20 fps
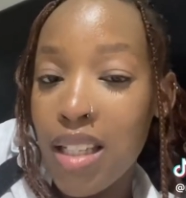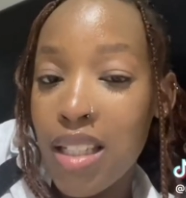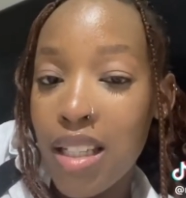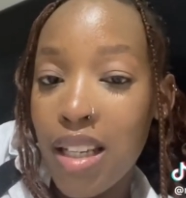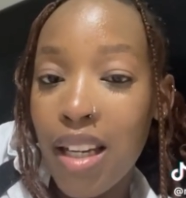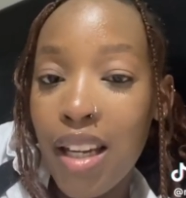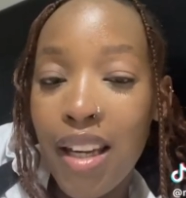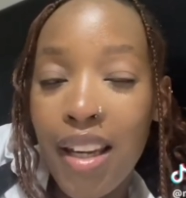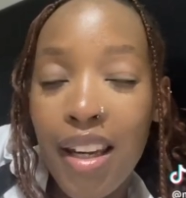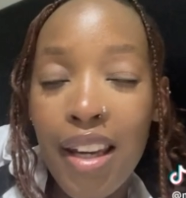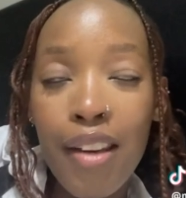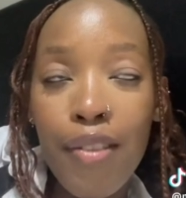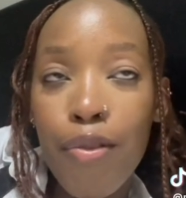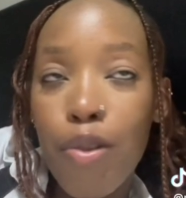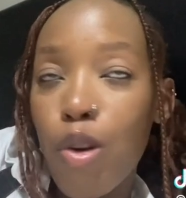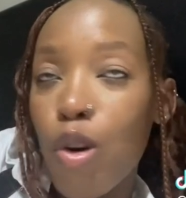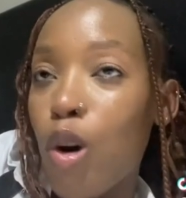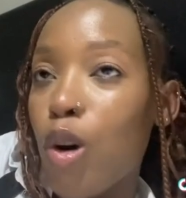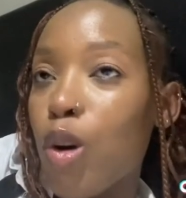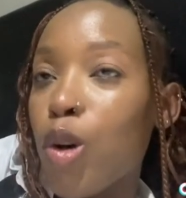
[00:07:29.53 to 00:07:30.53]
if
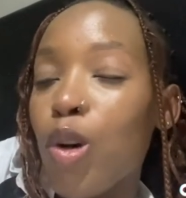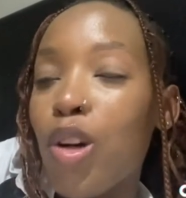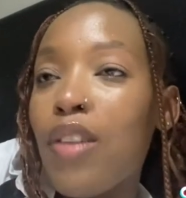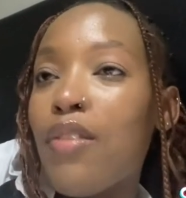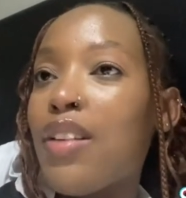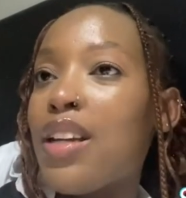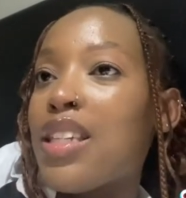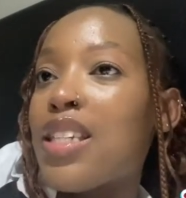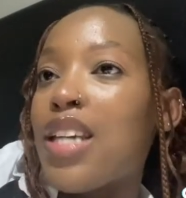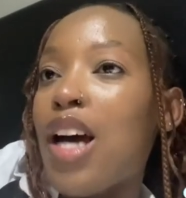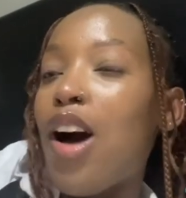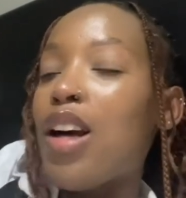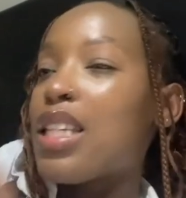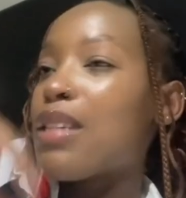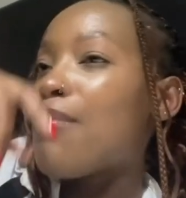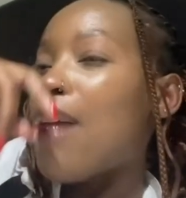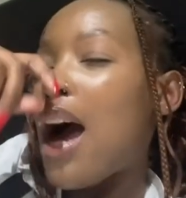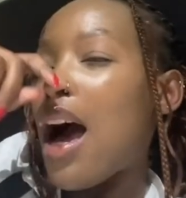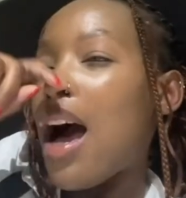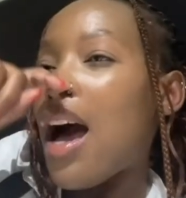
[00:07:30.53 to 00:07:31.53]
you even doubt
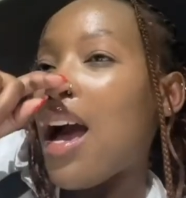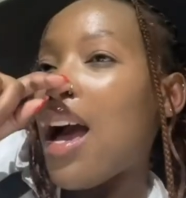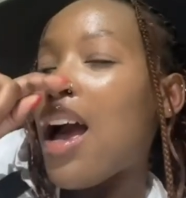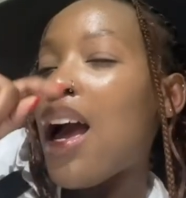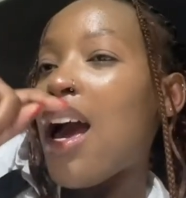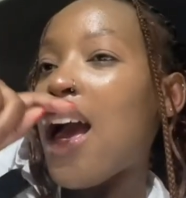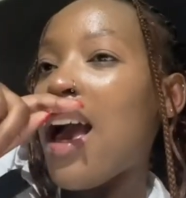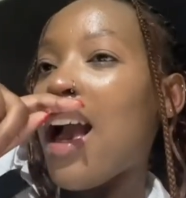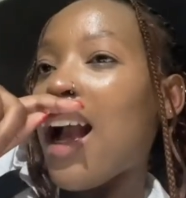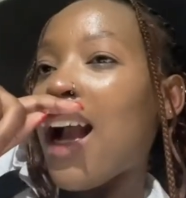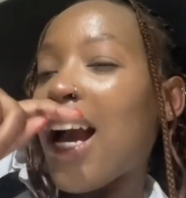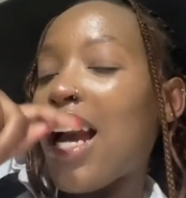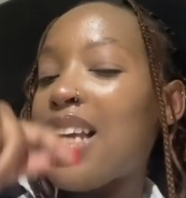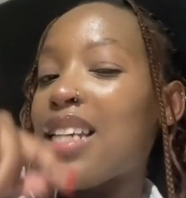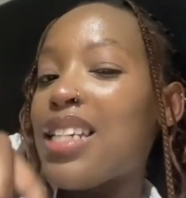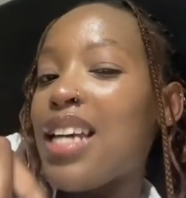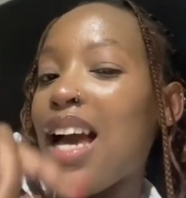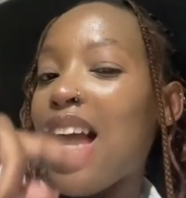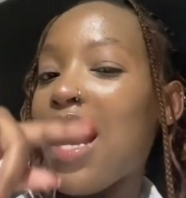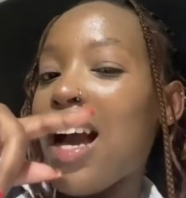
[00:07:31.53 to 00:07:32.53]
ba kanti
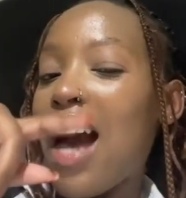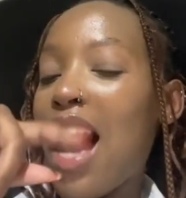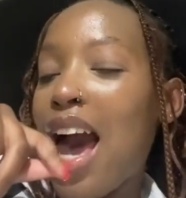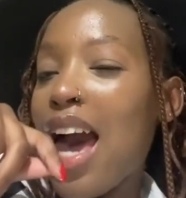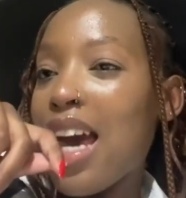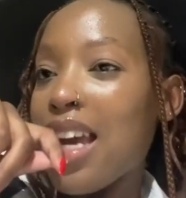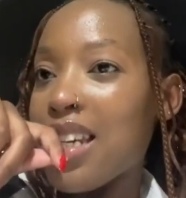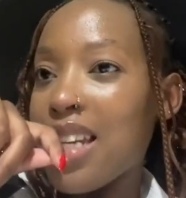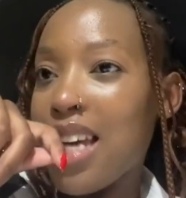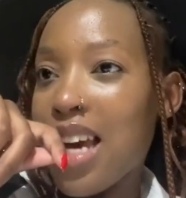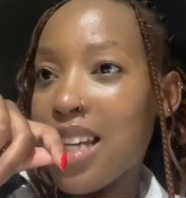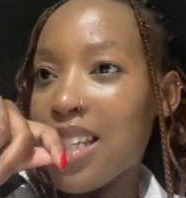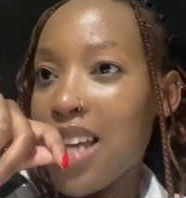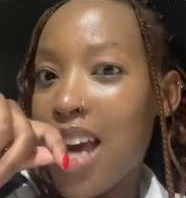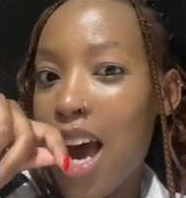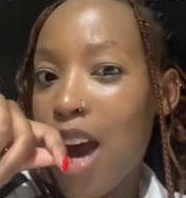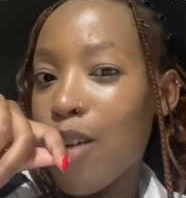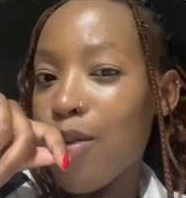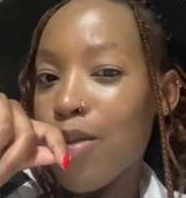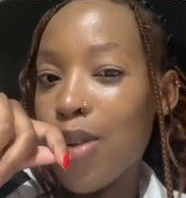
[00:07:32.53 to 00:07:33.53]
ekhaya
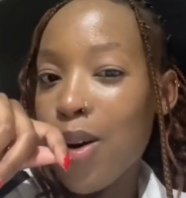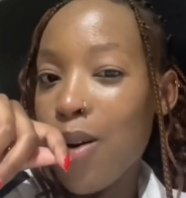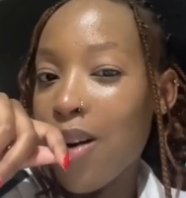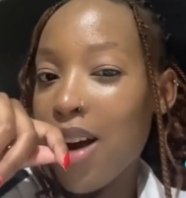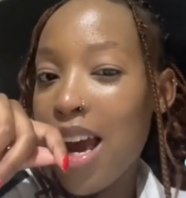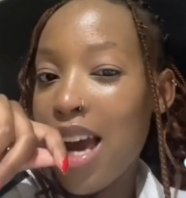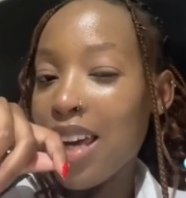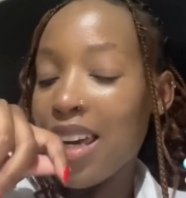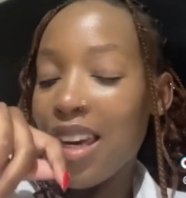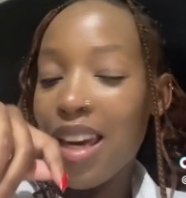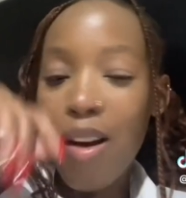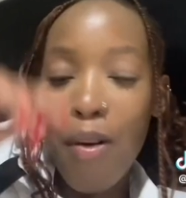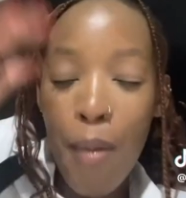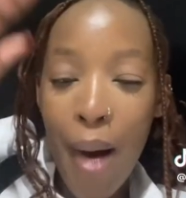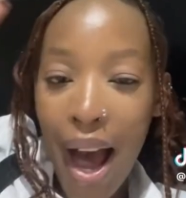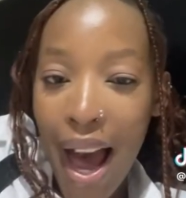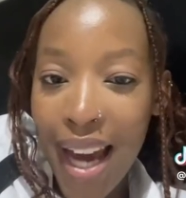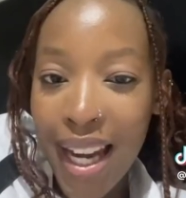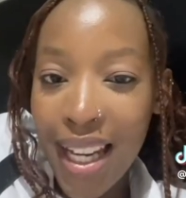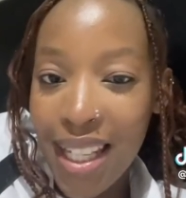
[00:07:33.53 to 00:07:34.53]
ndiyathandwa okanye
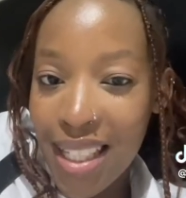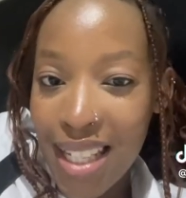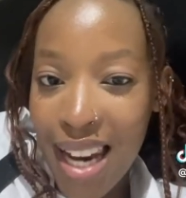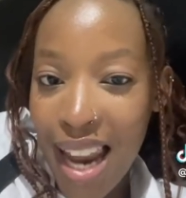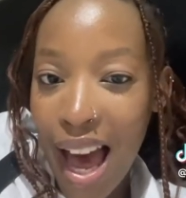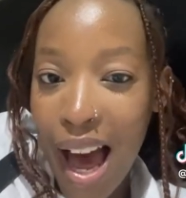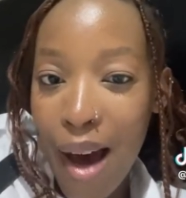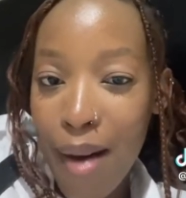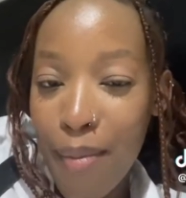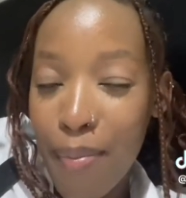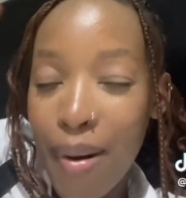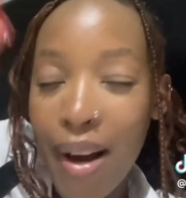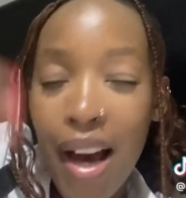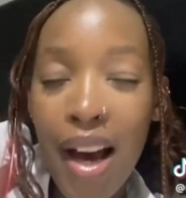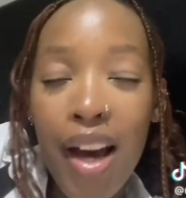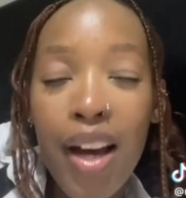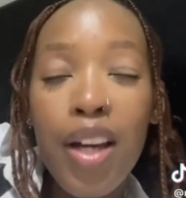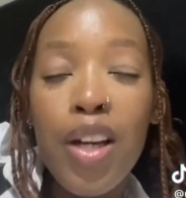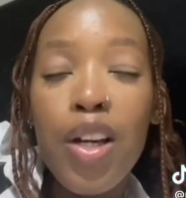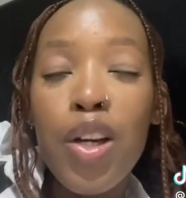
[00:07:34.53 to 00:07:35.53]
why ndilapha.
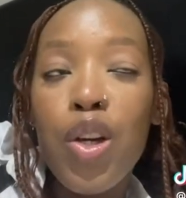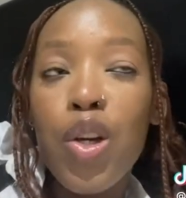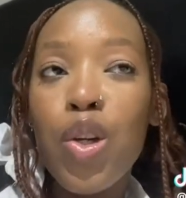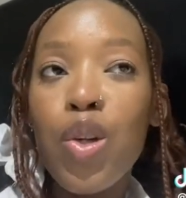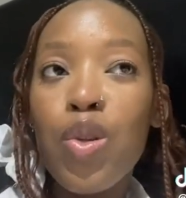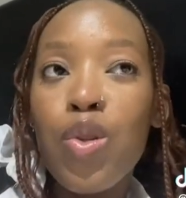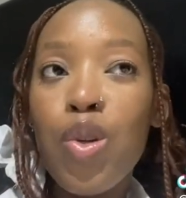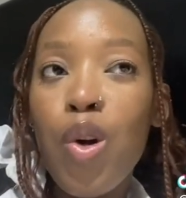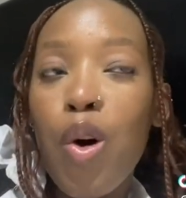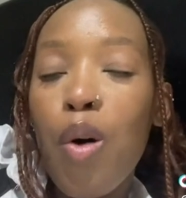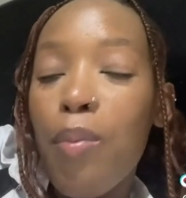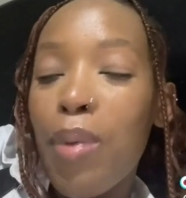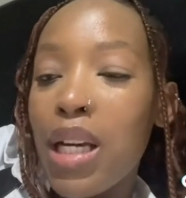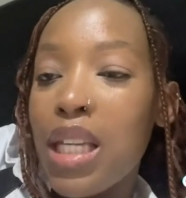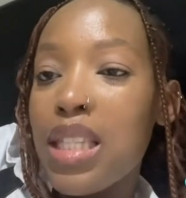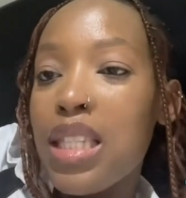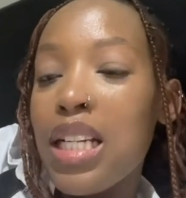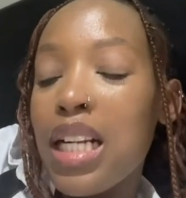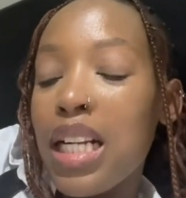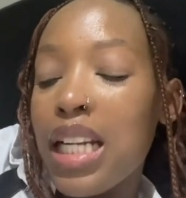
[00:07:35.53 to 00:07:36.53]
So
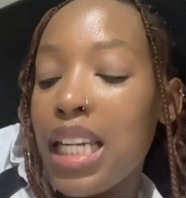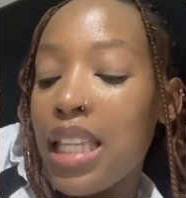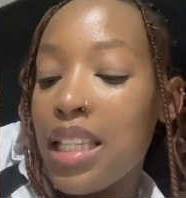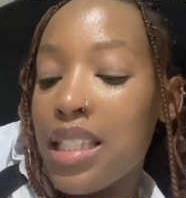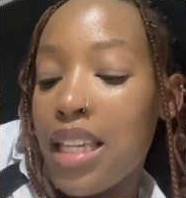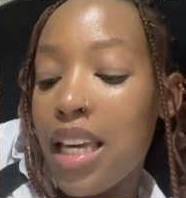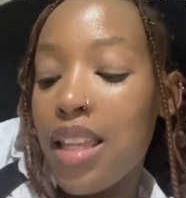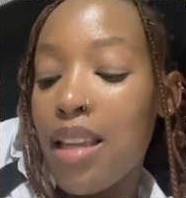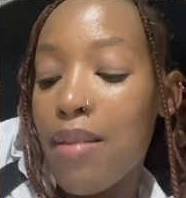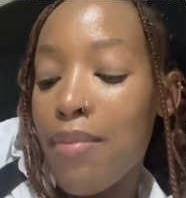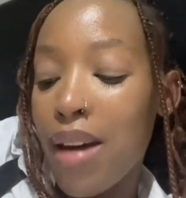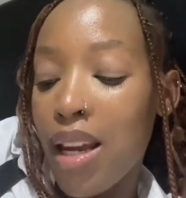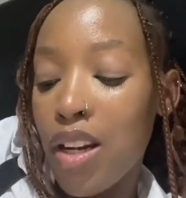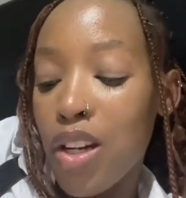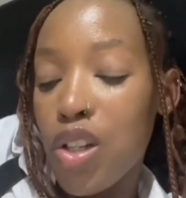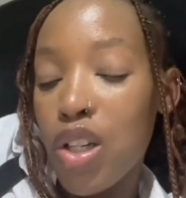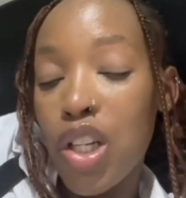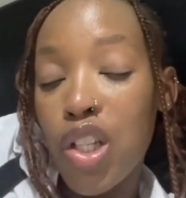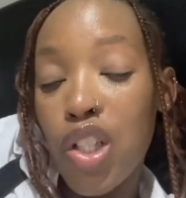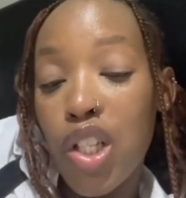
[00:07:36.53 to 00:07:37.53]
basically, this other
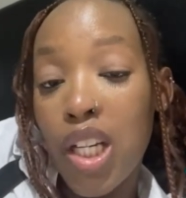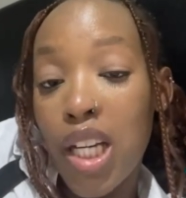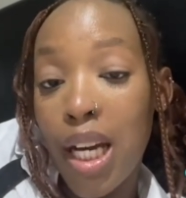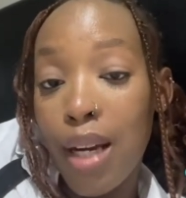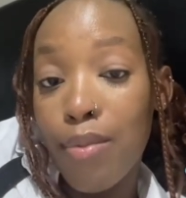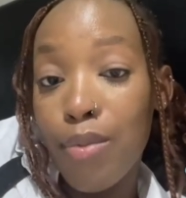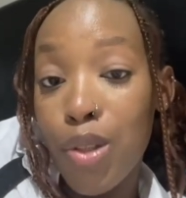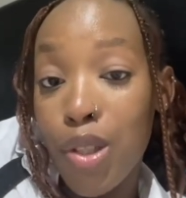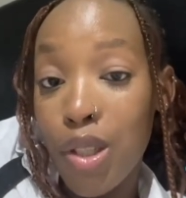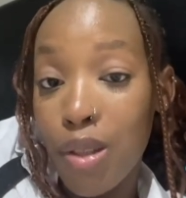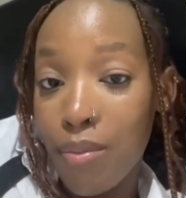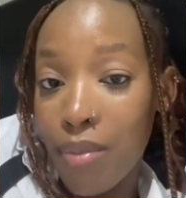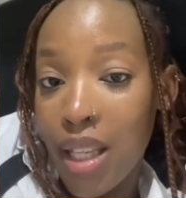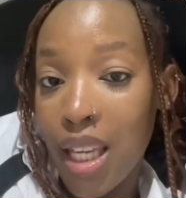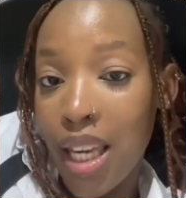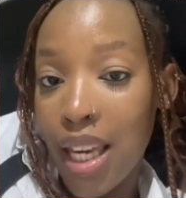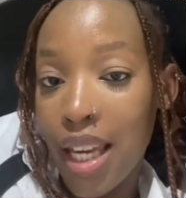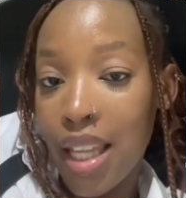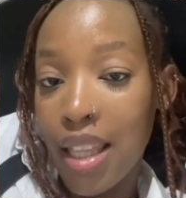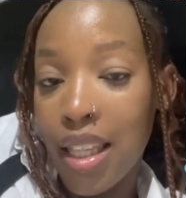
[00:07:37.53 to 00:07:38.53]
manager, she comes to me
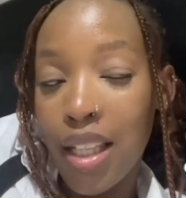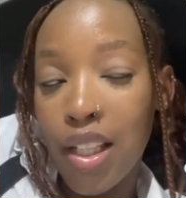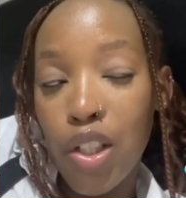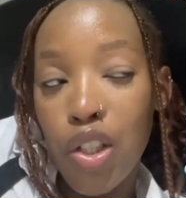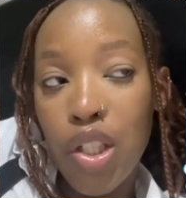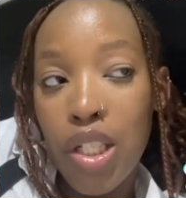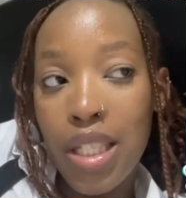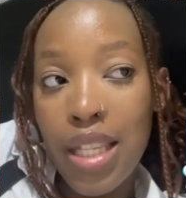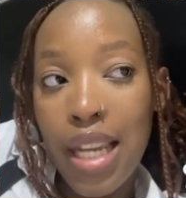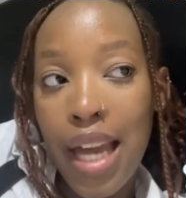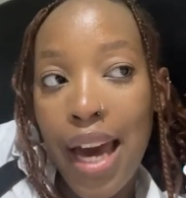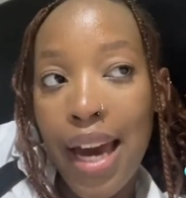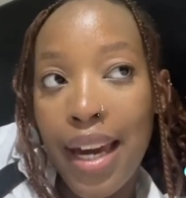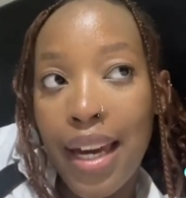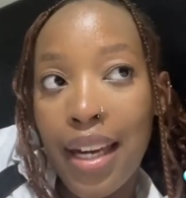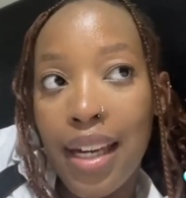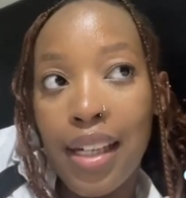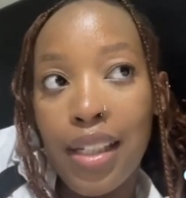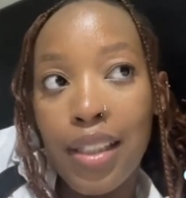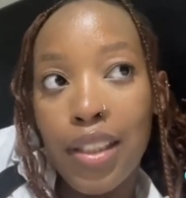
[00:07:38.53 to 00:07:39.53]
and then she's
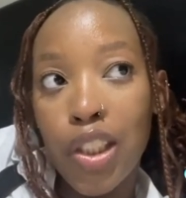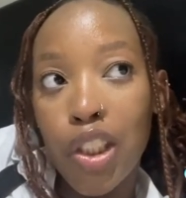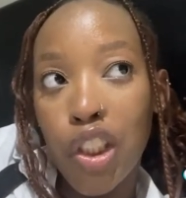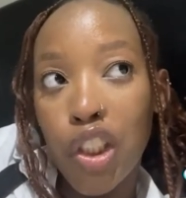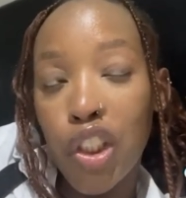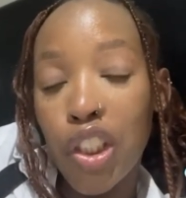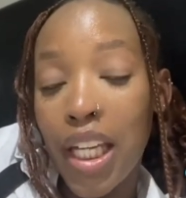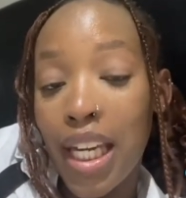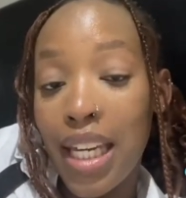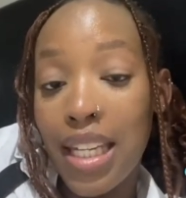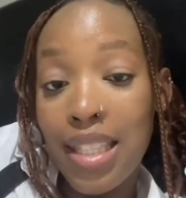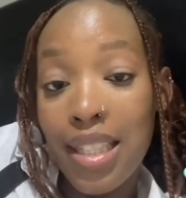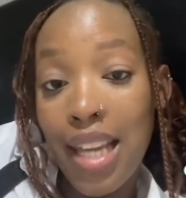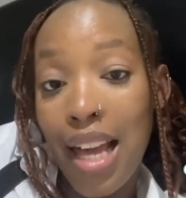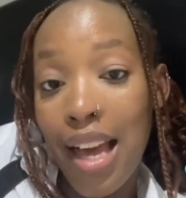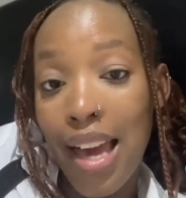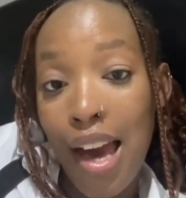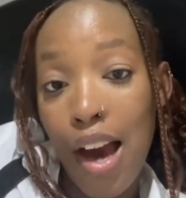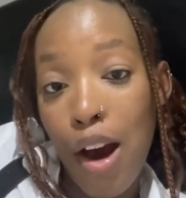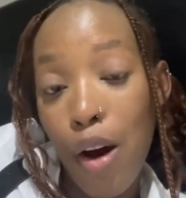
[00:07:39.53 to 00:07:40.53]
like, tshintsha hairstyle
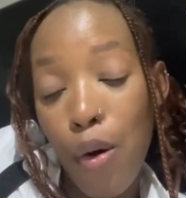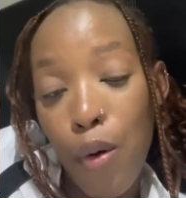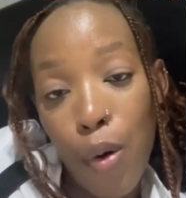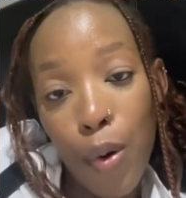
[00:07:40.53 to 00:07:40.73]
yakho.